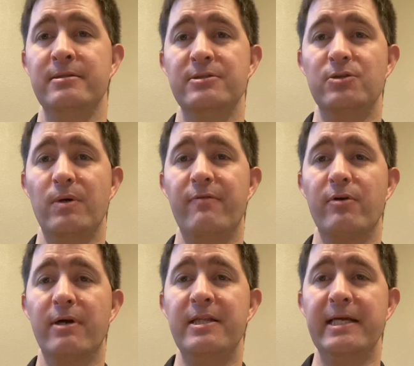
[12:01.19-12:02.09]
So whatever
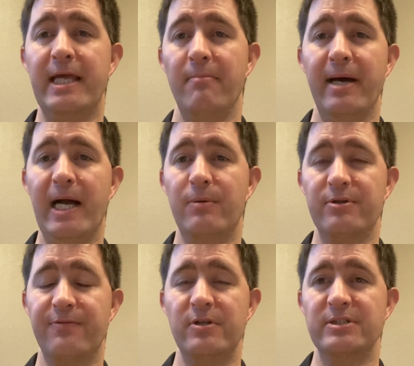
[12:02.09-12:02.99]
grain they came back with
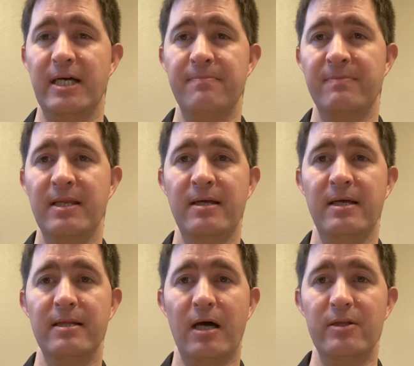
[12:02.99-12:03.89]
the first time
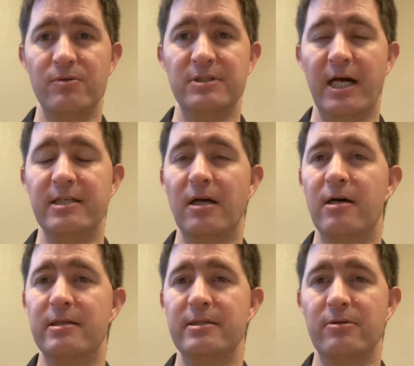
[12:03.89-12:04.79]
on those nine
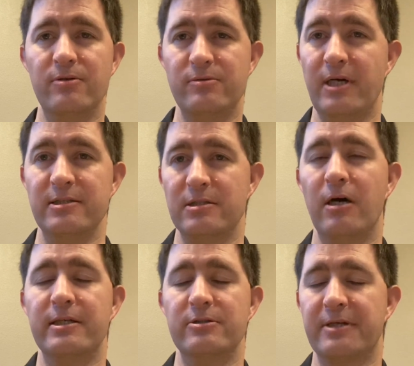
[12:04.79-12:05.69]
donkeys, or those nine
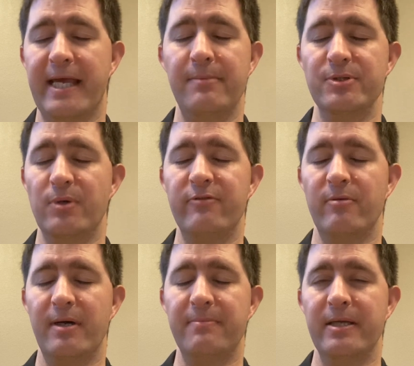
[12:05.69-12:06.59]
donkeys or camels, wherever
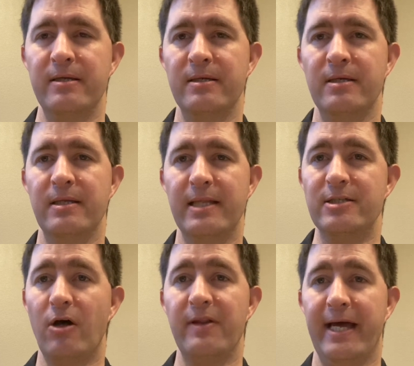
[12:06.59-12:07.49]
it might be,
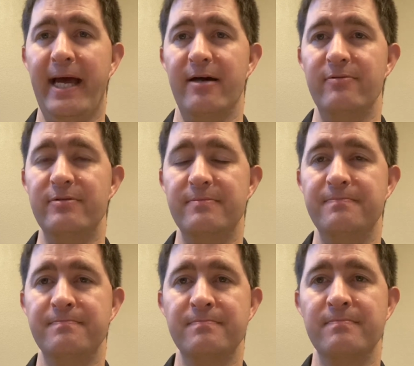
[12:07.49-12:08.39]
that's all they have.
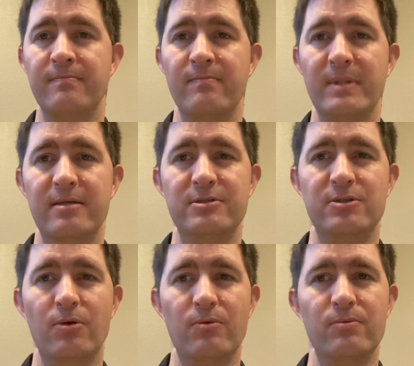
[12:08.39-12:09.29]
And
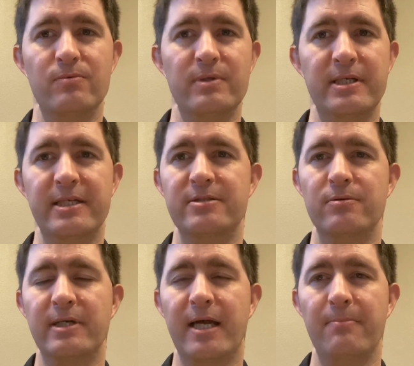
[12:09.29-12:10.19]
so he's
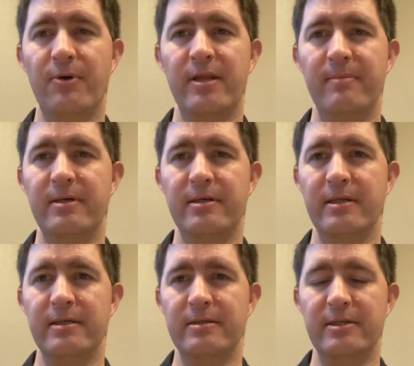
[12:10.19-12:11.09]
really kind of putting them into
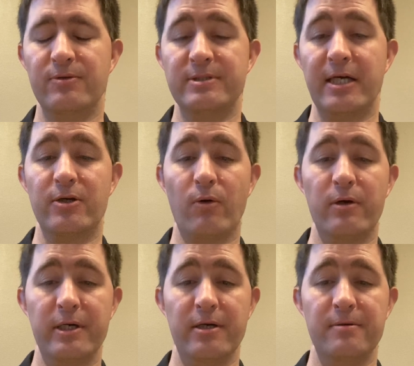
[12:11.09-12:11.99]
the into a tight
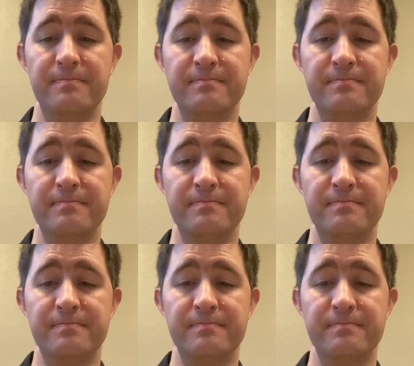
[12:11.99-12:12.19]
corner here.